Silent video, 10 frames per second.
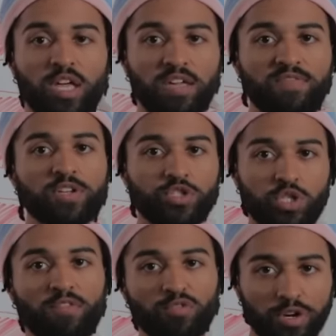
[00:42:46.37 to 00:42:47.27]
even
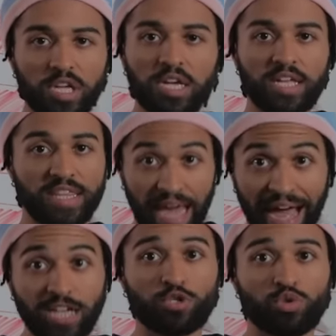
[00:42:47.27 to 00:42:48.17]
discovered the
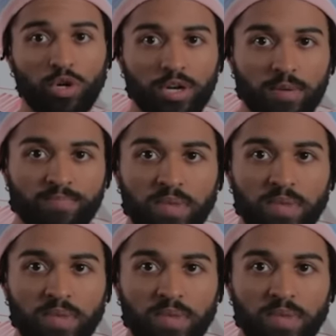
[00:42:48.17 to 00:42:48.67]
asteroid.